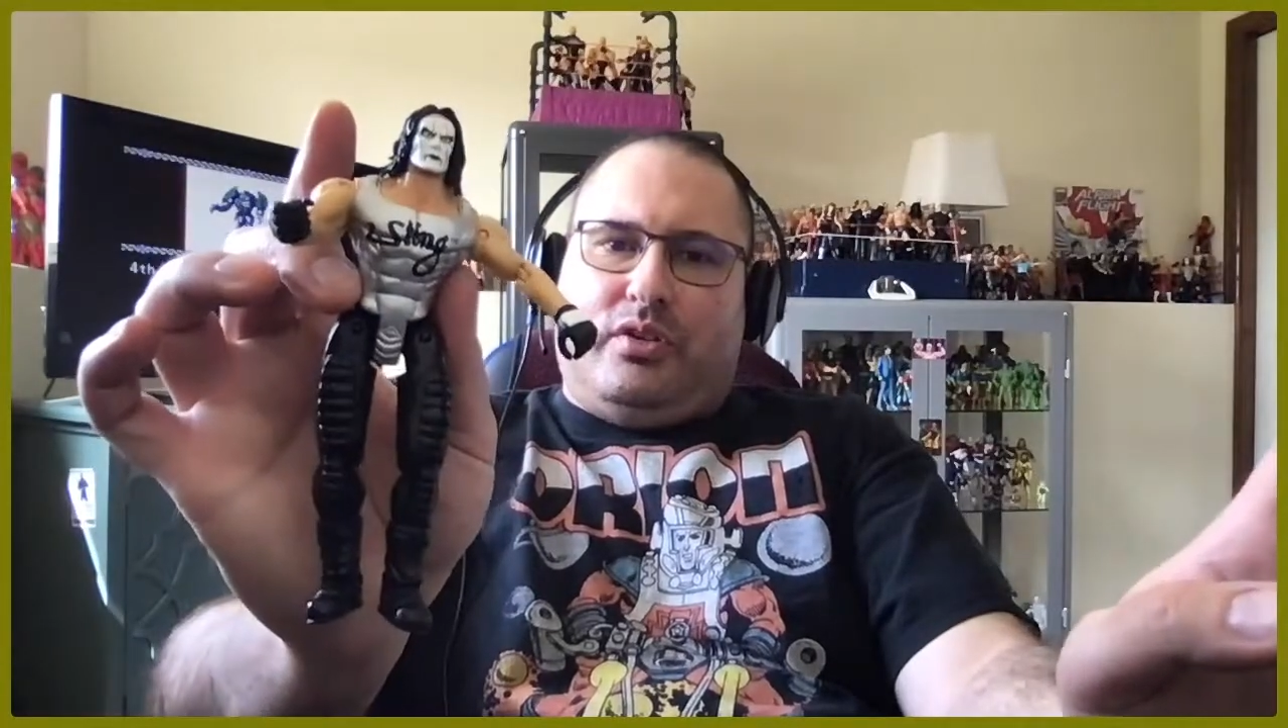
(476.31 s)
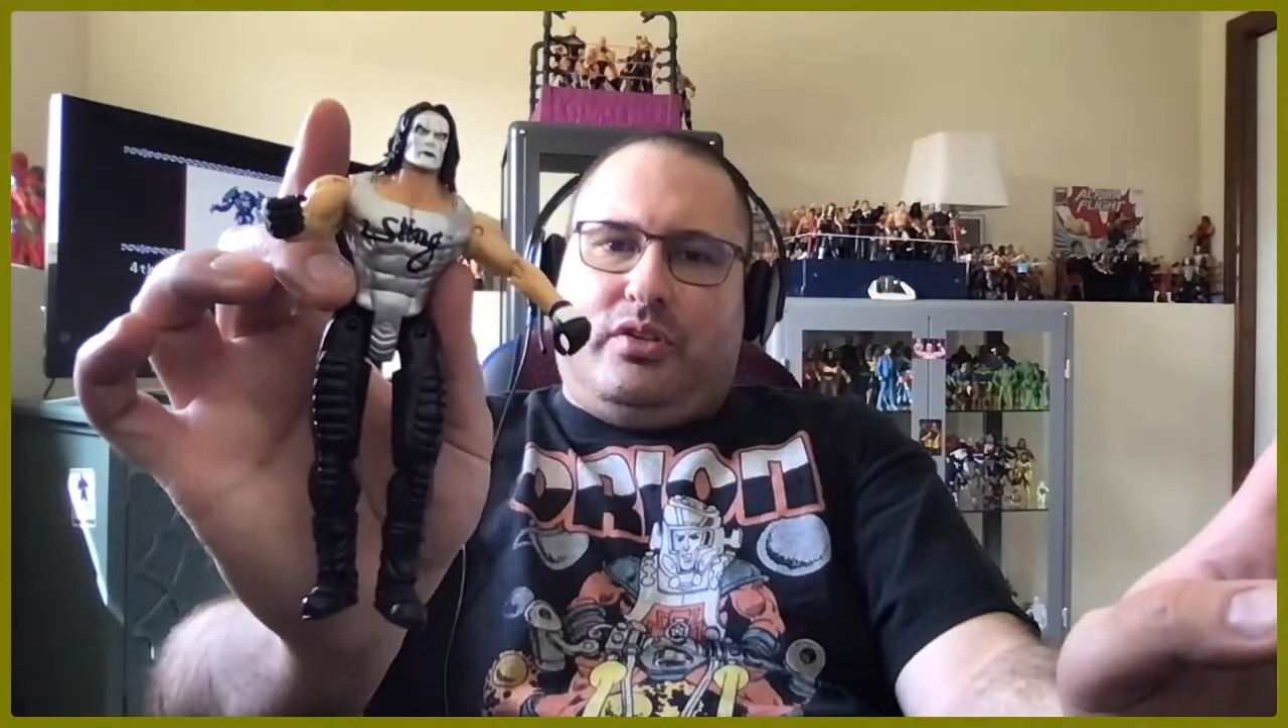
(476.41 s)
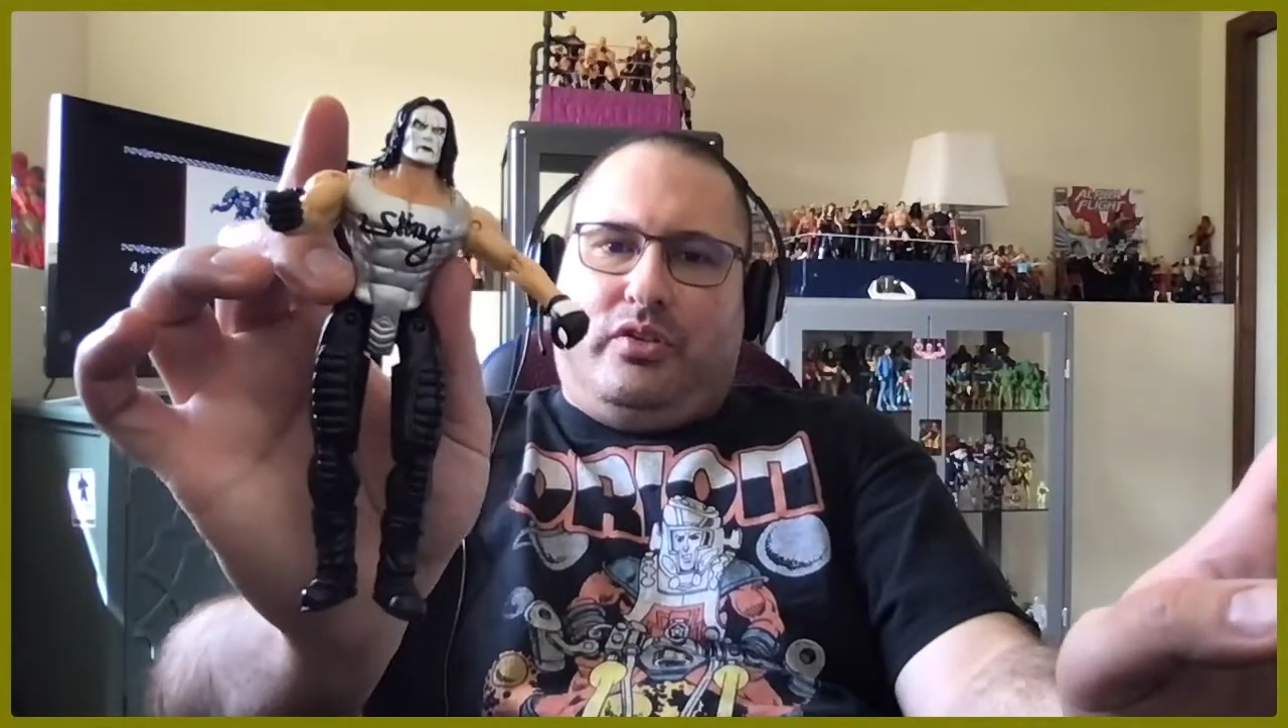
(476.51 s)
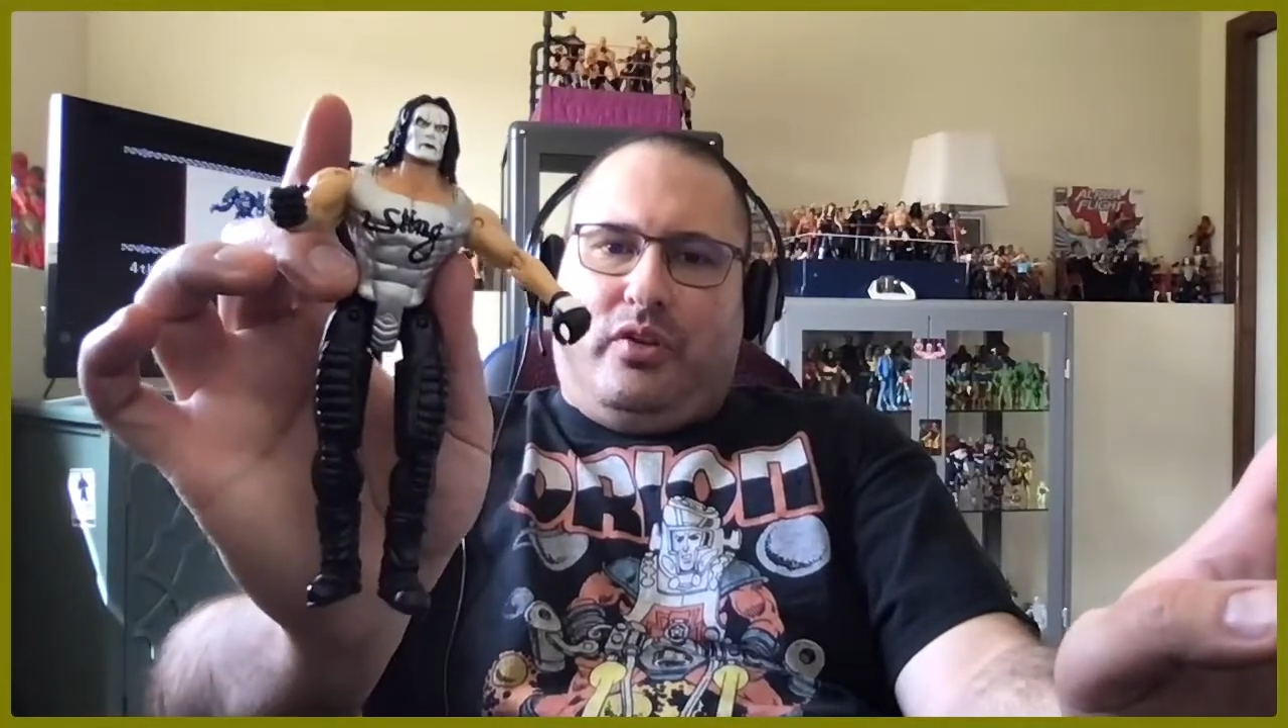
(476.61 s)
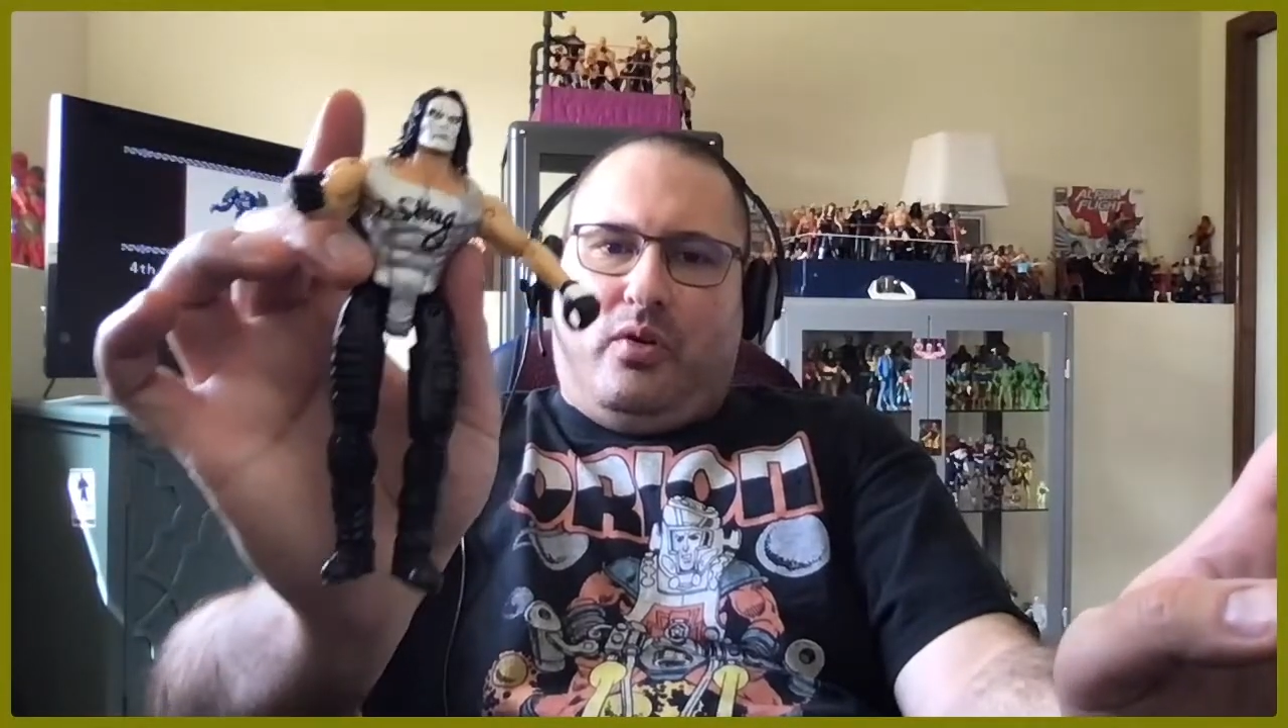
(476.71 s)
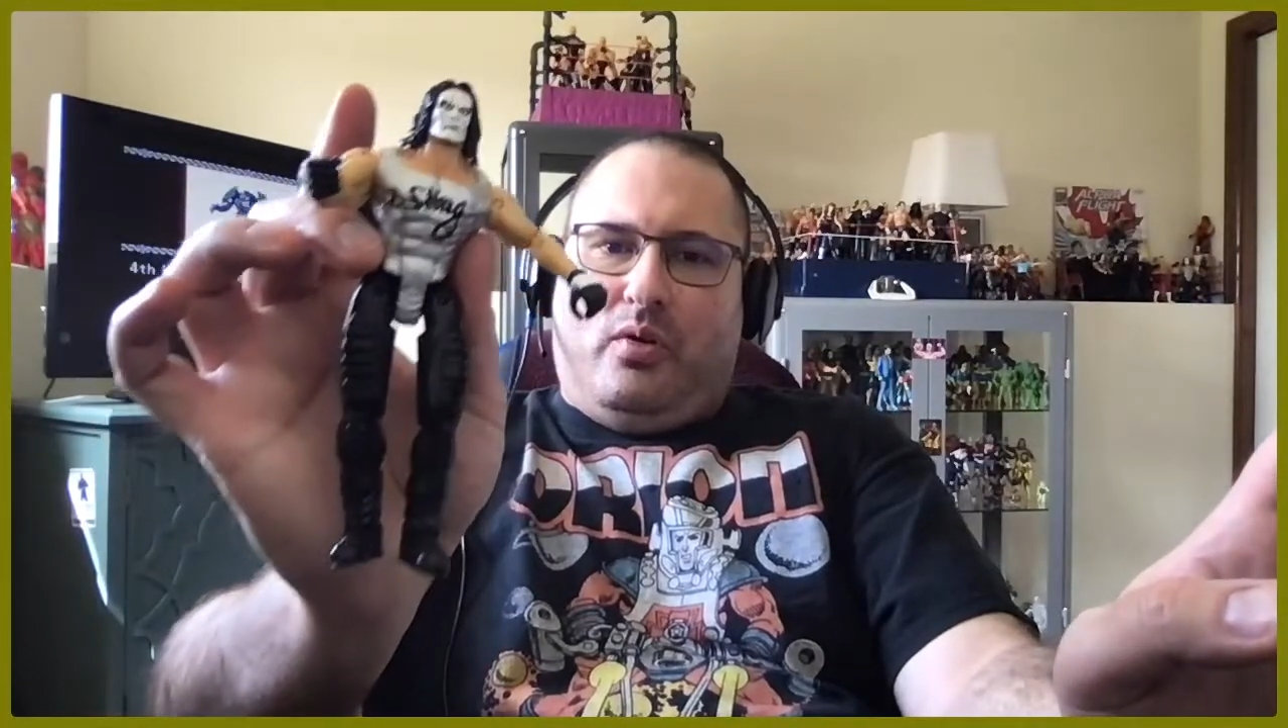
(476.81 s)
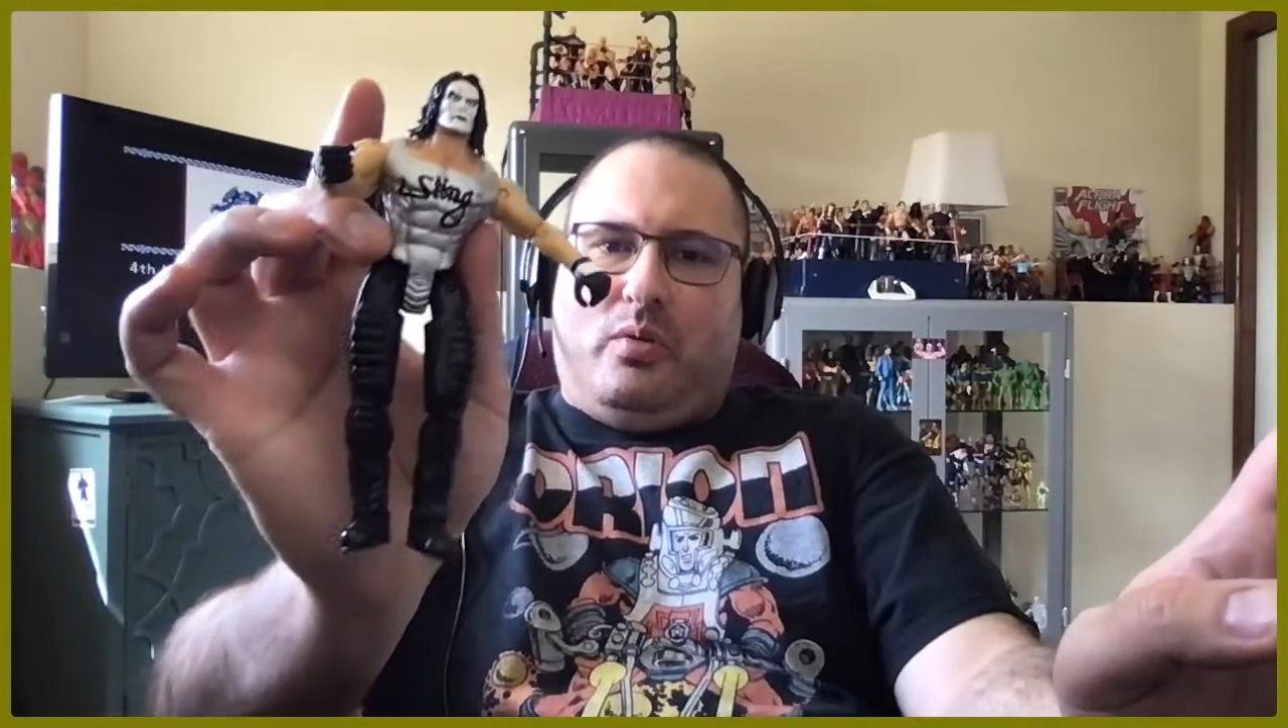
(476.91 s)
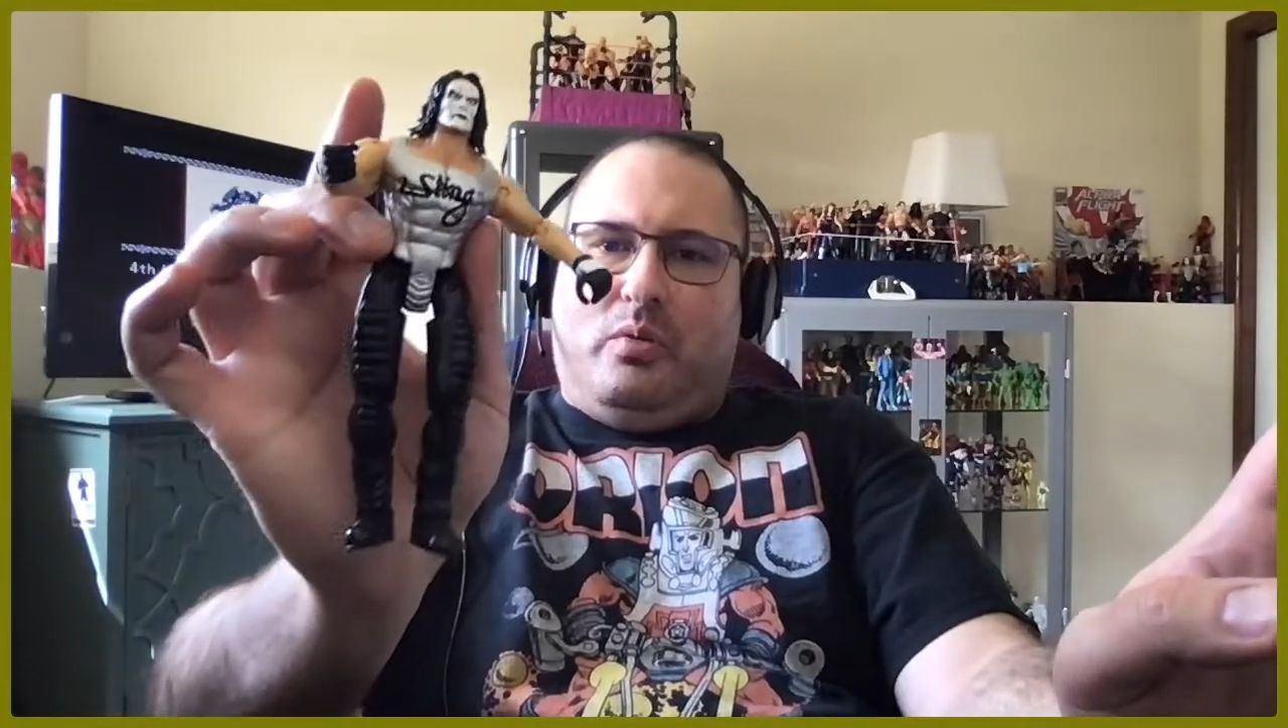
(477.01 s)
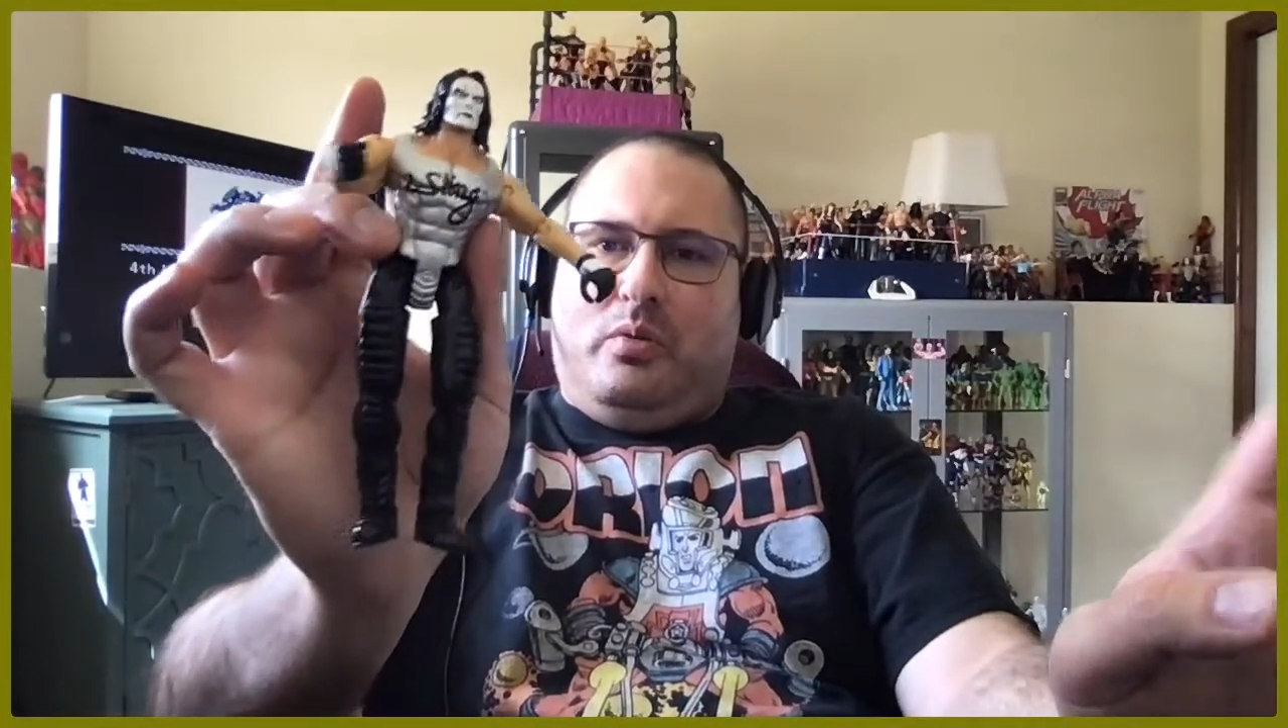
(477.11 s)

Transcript: so